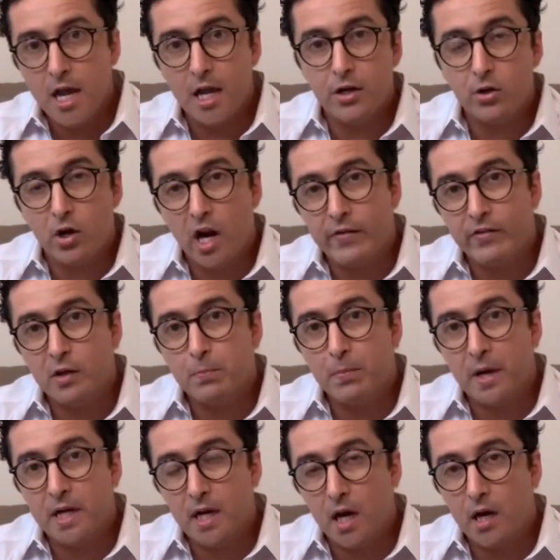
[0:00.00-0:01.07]
and you're having
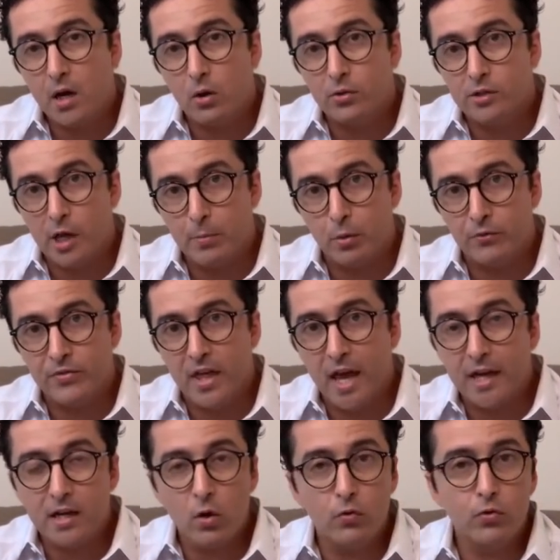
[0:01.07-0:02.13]
banana on top of
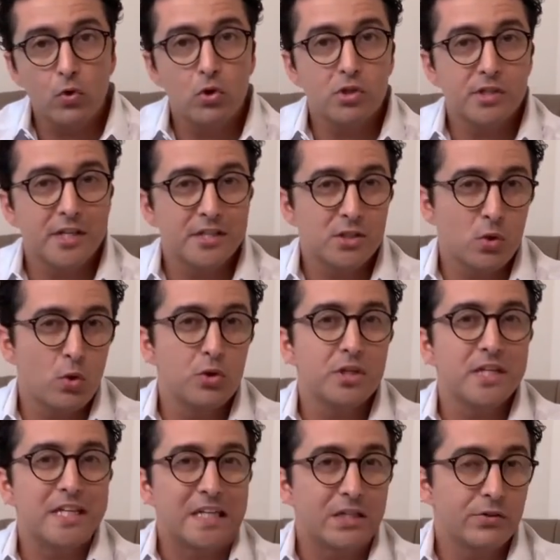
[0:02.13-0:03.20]
that, of course, it's going
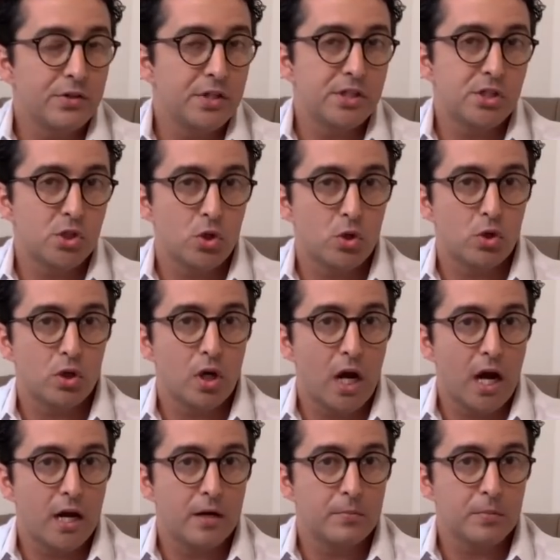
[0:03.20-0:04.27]
to increase your
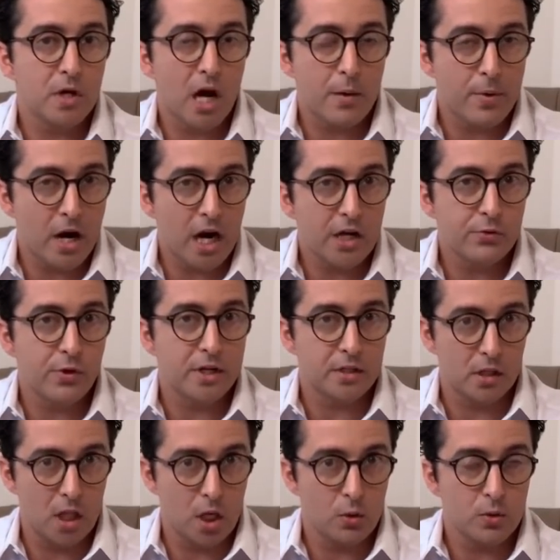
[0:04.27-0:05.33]
um,
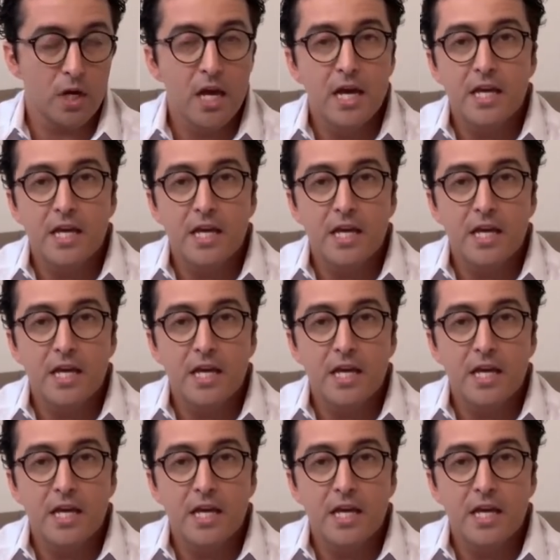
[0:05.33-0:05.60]
carbohydrate load.